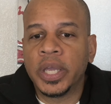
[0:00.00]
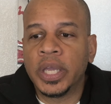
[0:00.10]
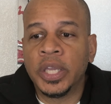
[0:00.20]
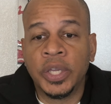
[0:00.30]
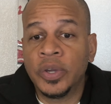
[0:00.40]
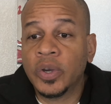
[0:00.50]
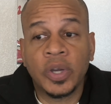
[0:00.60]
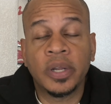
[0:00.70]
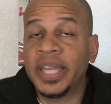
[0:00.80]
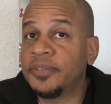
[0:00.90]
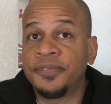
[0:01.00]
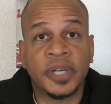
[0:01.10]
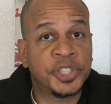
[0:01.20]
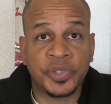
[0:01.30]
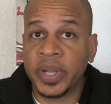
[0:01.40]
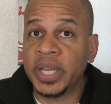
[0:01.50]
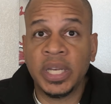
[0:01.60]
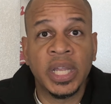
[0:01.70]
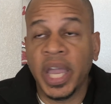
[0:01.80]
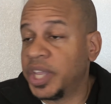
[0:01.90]
you're going to get
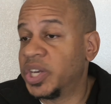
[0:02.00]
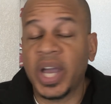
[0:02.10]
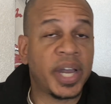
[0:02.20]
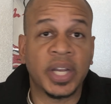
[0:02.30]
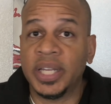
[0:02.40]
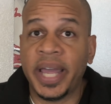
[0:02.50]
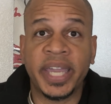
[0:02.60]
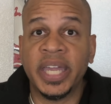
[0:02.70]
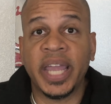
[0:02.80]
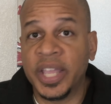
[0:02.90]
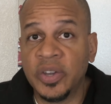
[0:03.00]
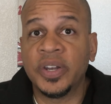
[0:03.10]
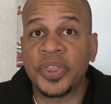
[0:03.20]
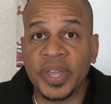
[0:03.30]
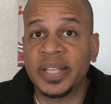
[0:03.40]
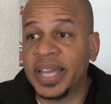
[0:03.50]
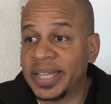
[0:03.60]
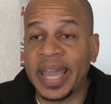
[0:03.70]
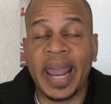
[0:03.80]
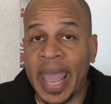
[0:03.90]
frustrated, and you're not going to like it, and you're going to think that
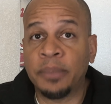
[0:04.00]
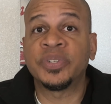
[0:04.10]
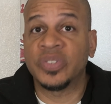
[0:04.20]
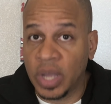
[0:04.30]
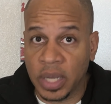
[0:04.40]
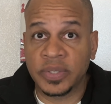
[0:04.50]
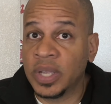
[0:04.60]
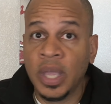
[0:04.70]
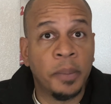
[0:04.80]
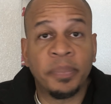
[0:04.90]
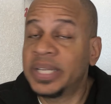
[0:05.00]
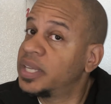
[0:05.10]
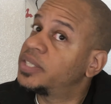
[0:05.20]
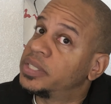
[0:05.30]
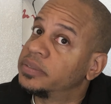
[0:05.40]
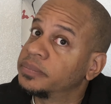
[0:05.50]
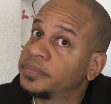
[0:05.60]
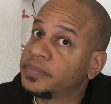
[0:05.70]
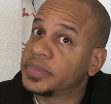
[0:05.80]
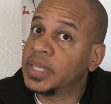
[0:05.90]
that app sucks. But it doesn't.
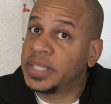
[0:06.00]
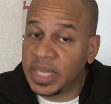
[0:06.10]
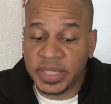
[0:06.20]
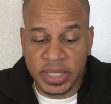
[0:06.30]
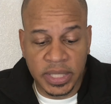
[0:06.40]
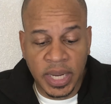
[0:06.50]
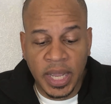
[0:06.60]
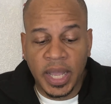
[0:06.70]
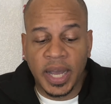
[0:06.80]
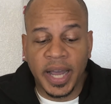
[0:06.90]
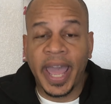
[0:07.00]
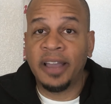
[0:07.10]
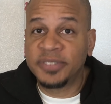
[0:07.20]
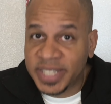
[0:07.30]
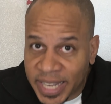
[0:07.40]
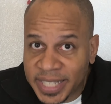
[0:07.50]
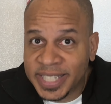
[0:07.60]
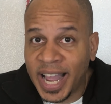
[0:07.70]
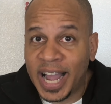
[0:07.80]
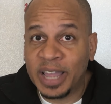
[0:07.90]
It doesn't. After taking
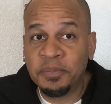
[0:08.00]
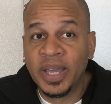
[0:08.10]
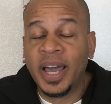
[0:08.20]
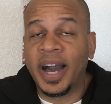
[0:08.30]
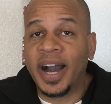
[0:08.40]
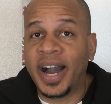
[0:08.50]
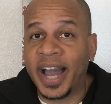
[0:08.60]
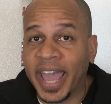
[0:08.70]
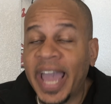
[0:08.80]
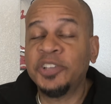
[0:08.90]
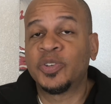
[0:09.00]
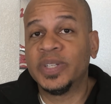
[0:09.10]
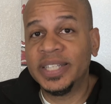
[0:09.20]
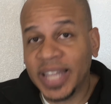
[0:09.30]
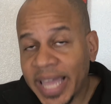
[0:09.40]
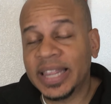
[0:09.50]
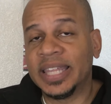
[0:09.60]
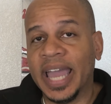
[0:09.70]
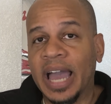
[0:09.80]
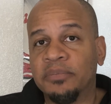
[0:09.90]
time, I actually like
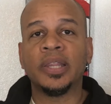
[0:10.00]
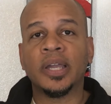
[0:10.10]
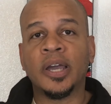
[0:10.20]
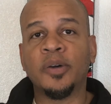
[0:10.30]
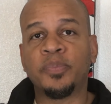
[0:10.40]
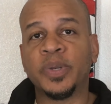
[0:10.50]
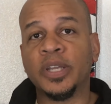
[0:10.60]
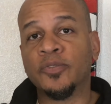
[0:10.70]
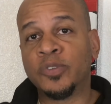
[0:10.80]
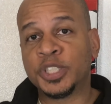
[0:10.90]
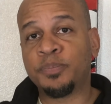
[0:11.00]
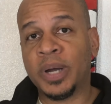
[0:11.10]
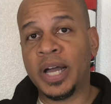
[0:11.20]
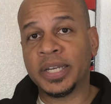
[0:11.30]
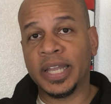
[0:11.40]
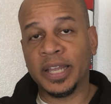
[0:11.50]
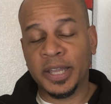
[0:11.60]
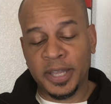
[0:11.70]
the app. The company responding.